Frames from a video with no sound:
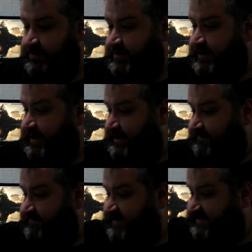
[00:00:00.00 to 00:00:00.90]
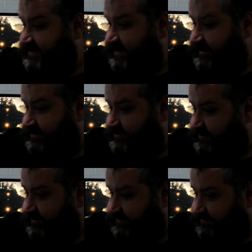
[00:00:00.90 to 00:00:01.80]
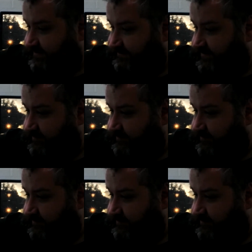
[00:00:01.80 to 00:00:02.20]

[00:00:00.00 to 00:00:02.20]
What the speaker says: Fascinating, actually. I find it